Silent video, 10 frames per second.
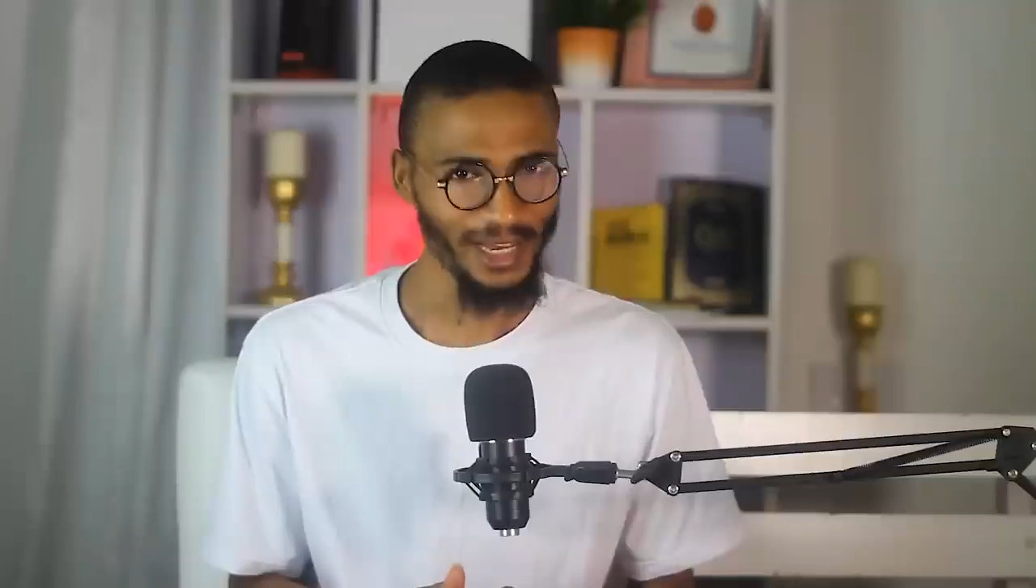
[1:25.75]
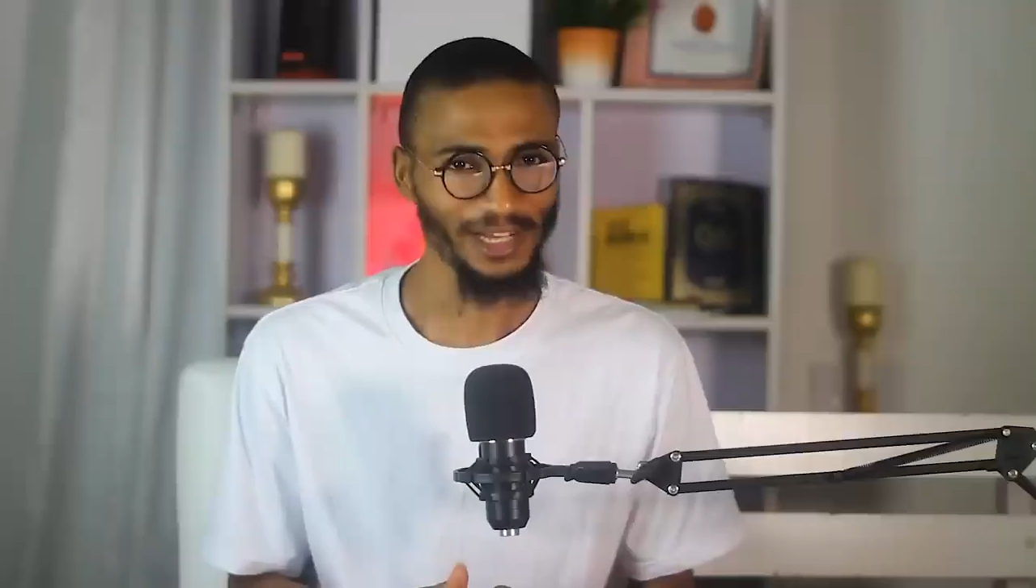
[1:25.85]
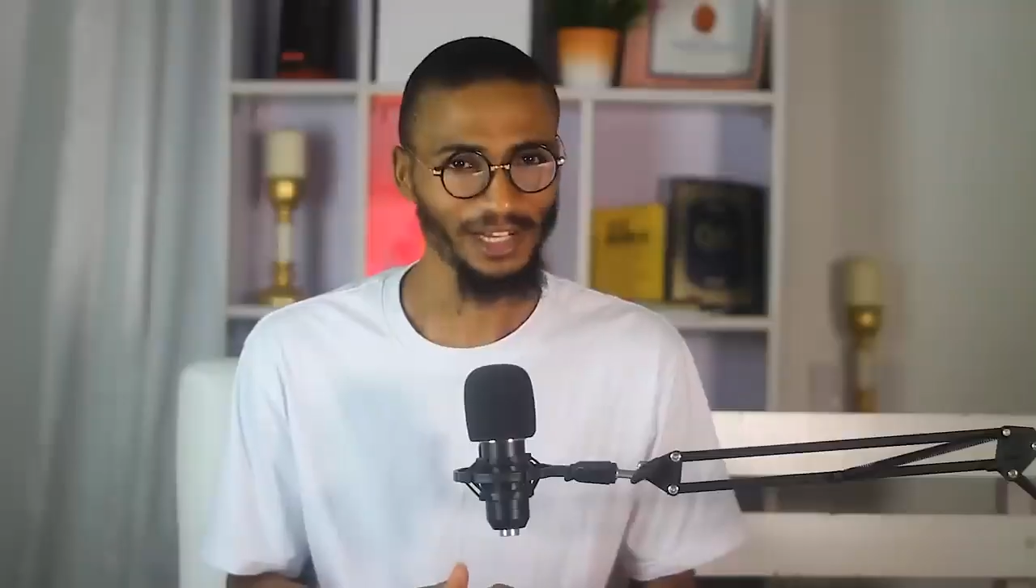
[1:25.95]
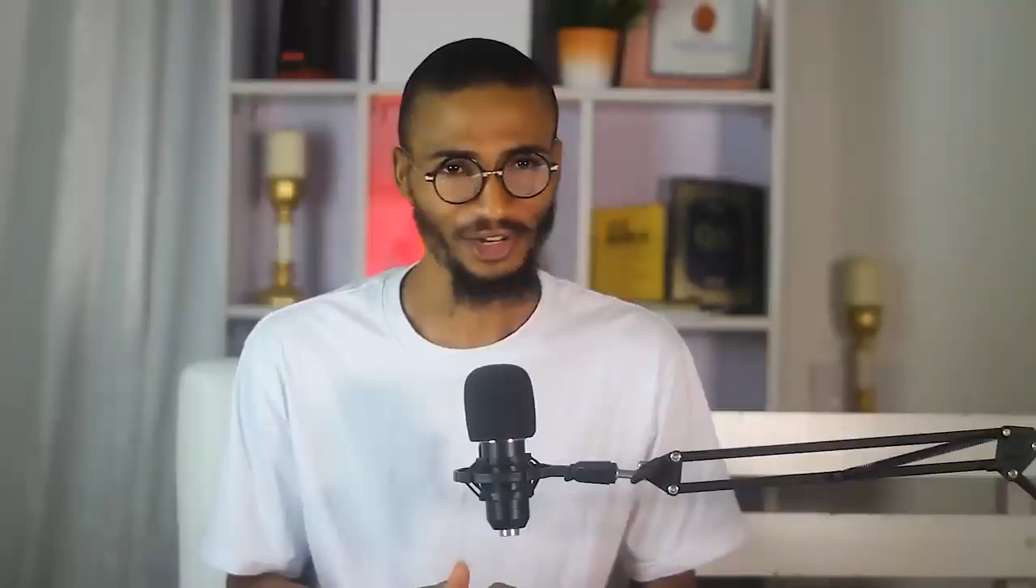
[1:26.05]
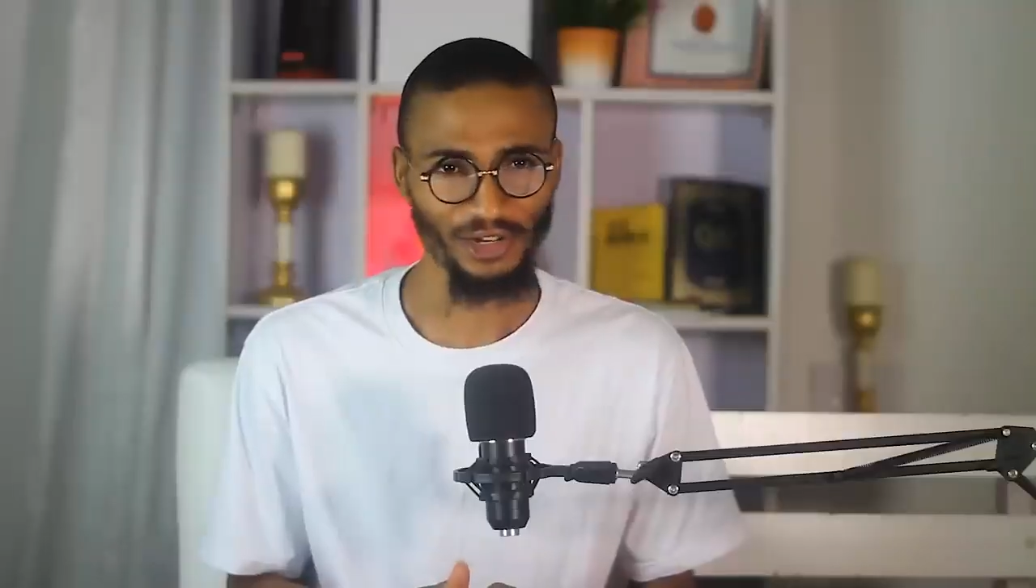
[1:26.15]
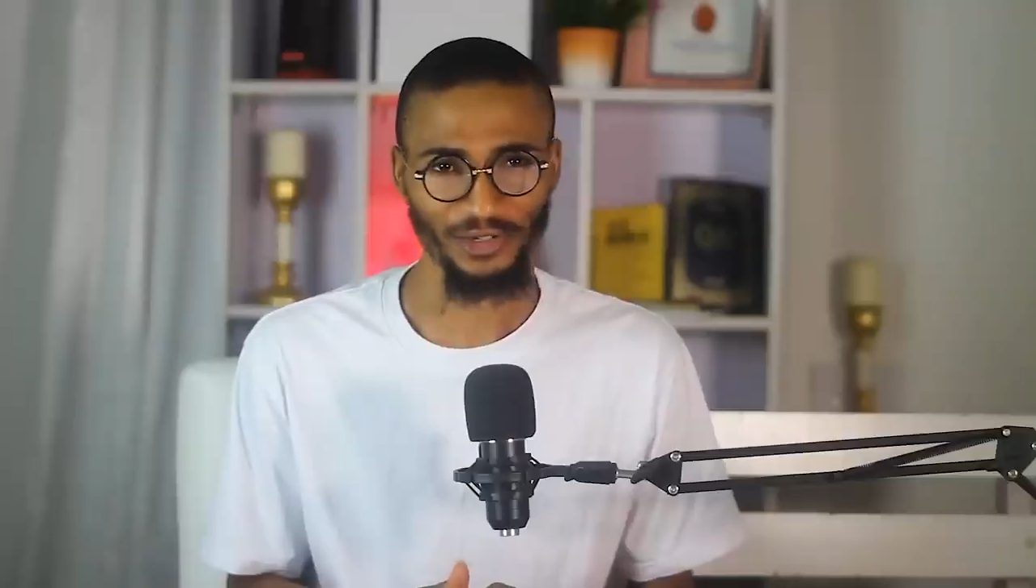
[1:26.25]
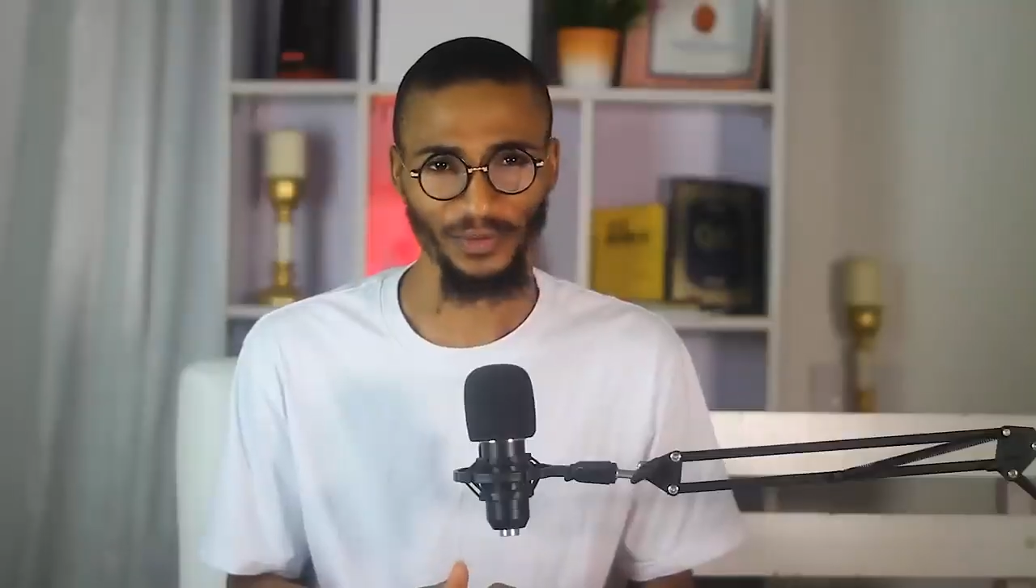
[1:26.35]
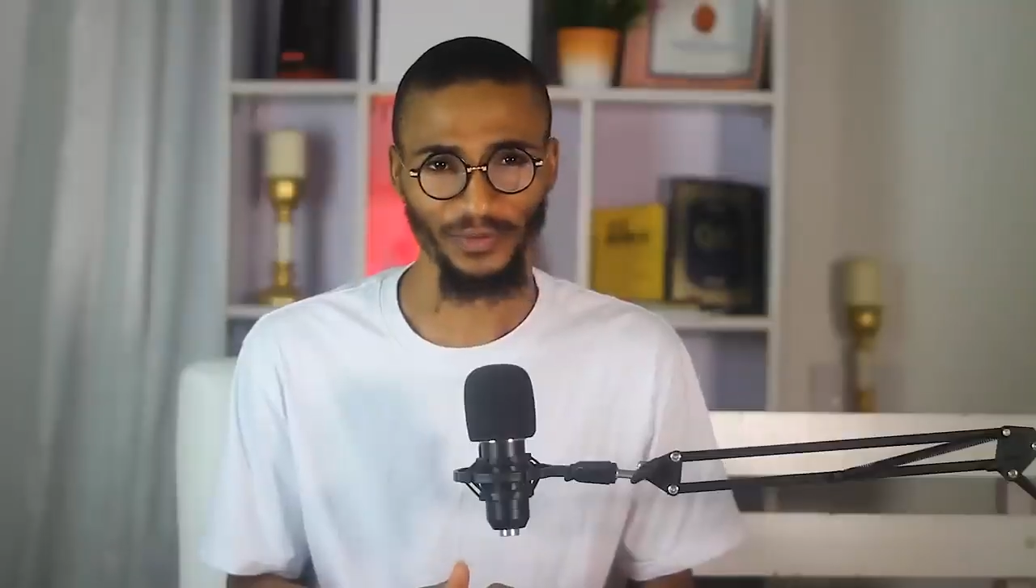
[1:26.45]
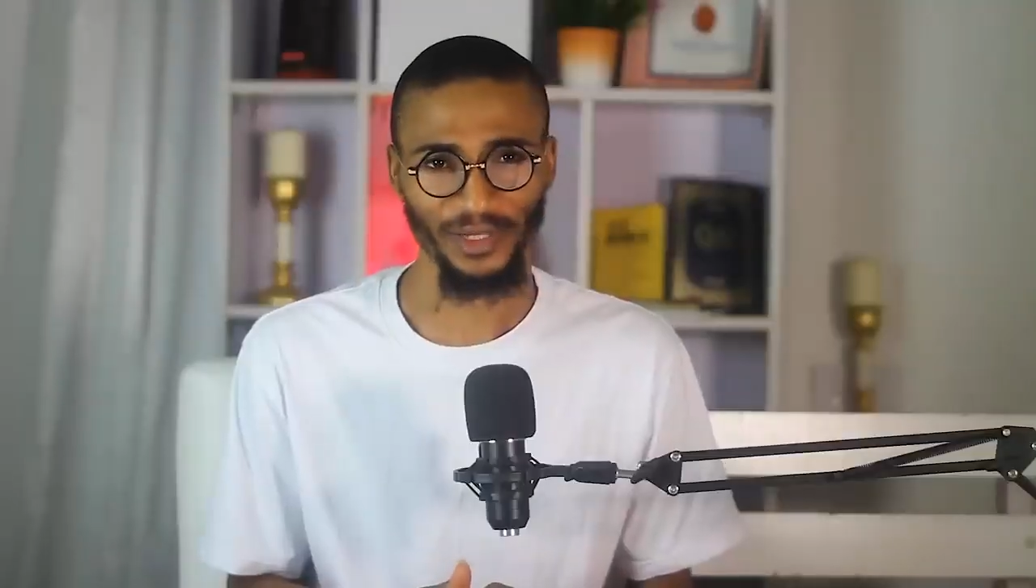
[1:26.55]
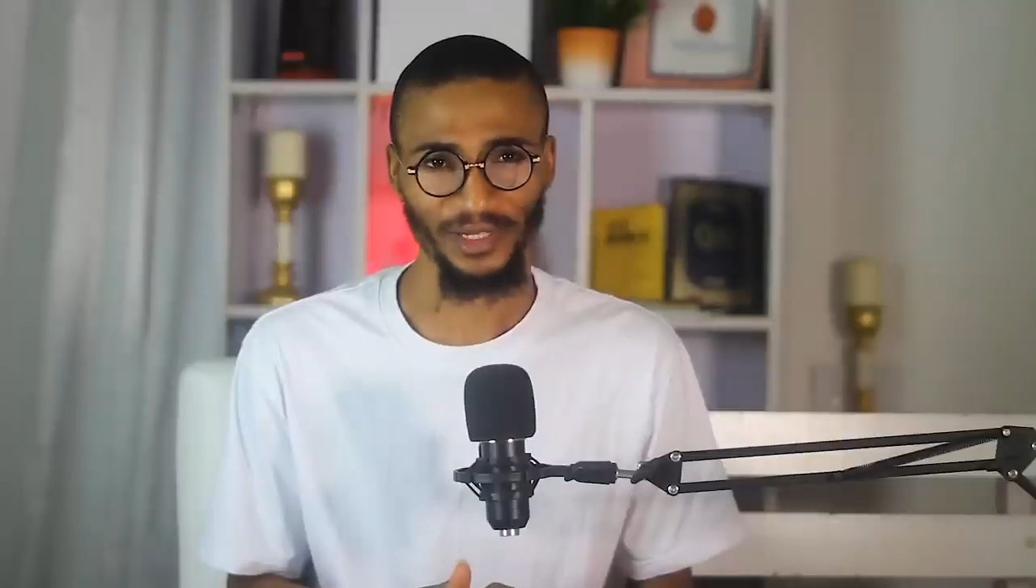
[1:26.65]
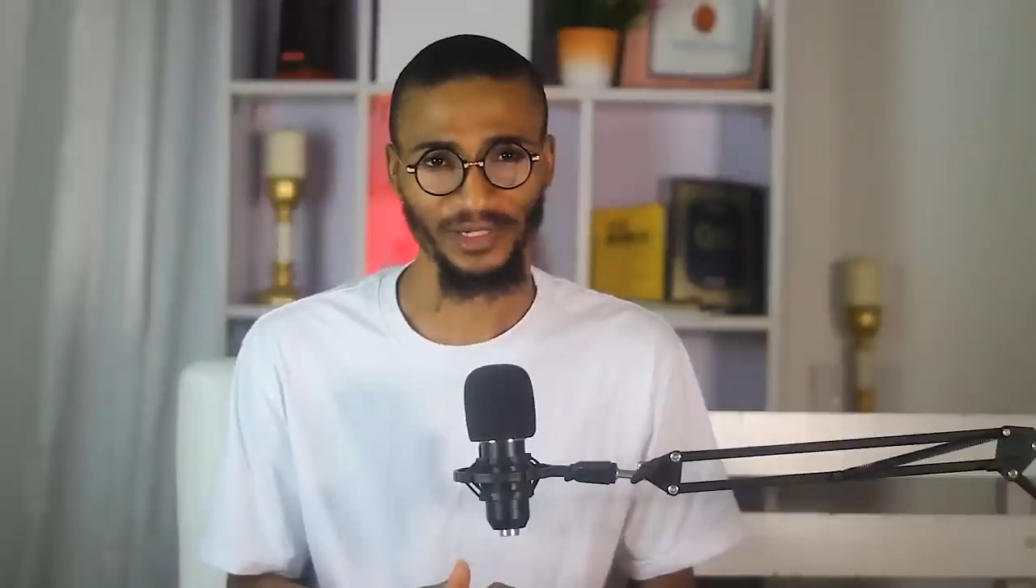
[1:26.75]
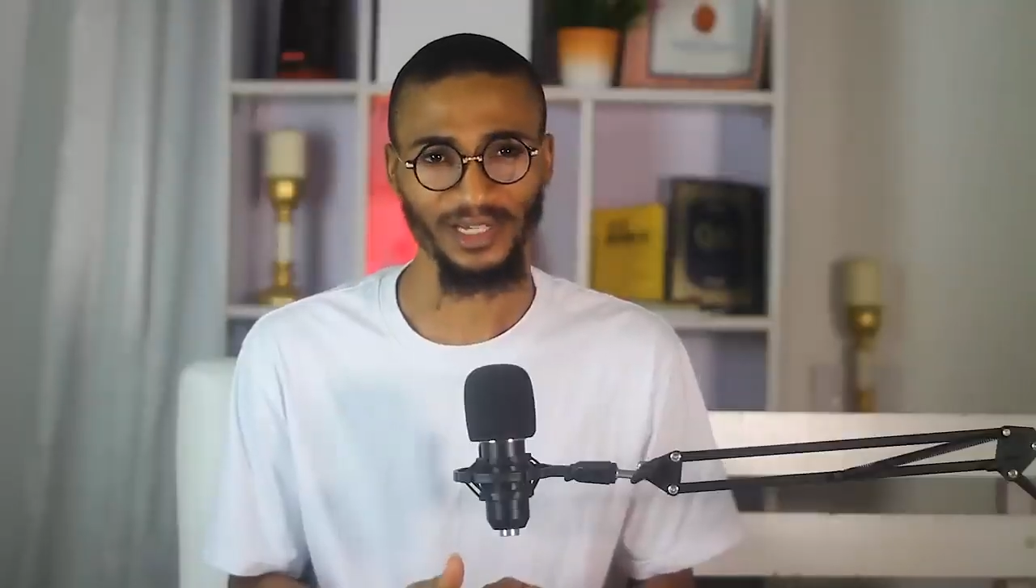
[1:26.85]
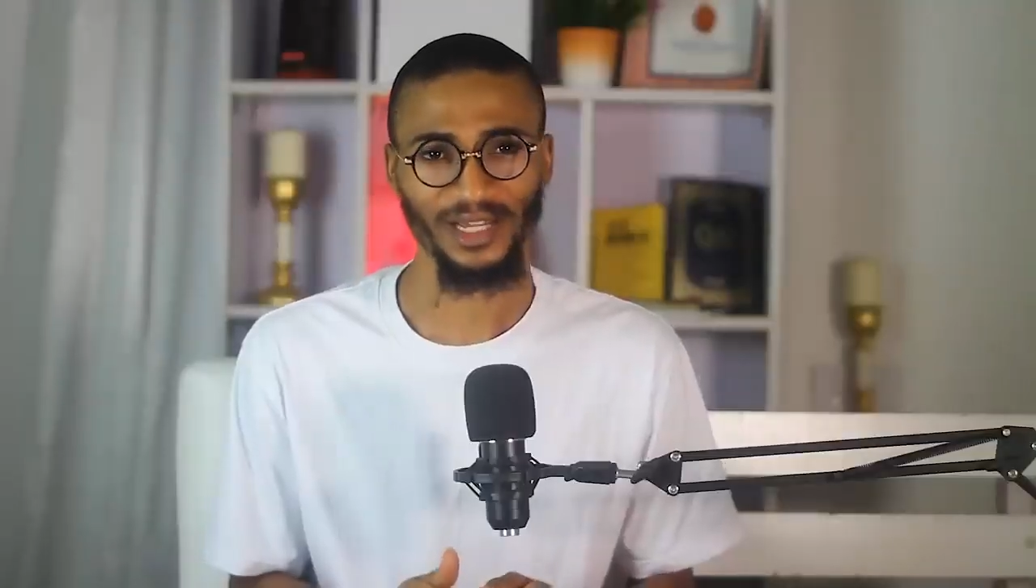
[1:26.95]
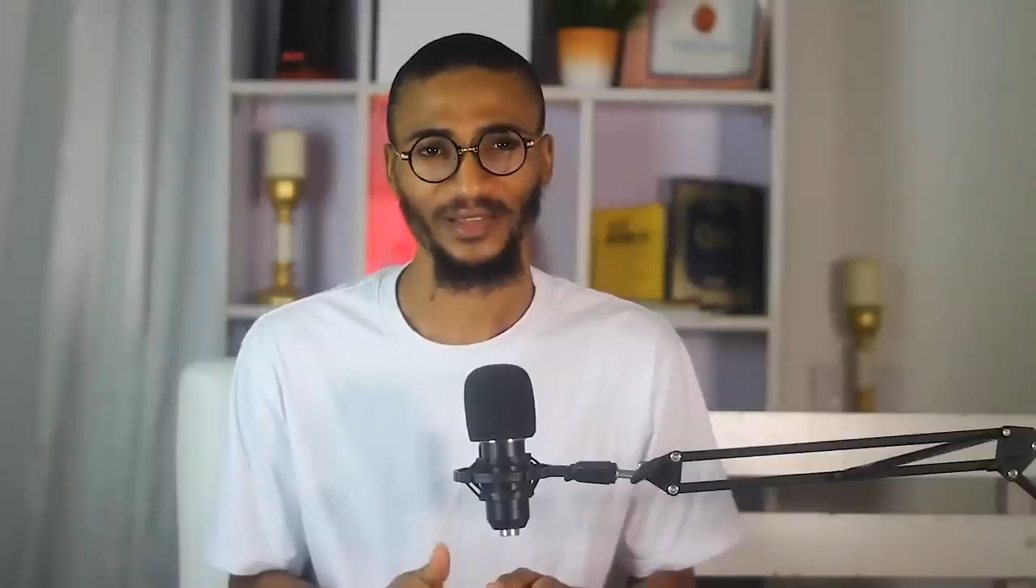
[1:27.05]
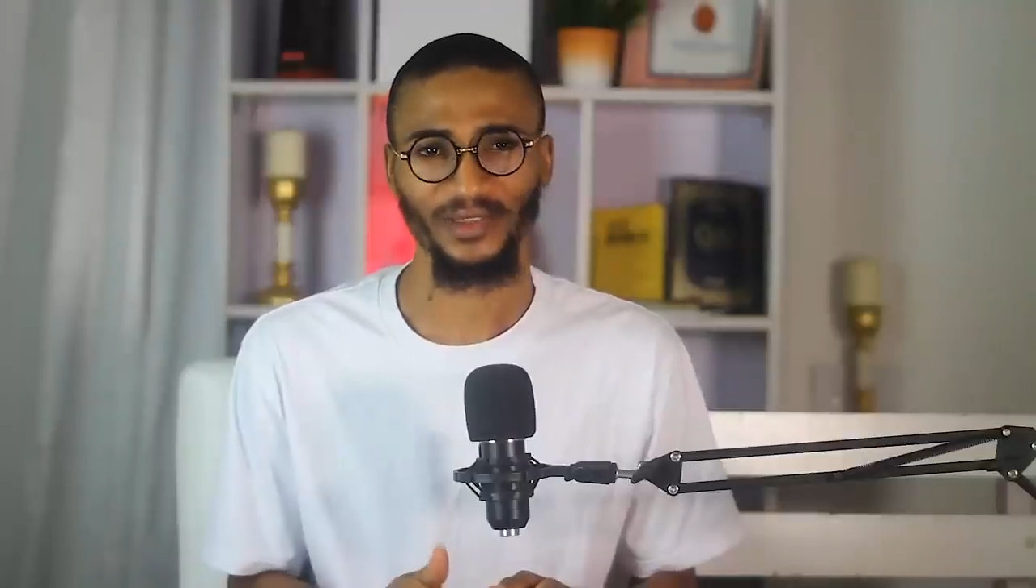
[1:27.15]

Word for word: In addition to these,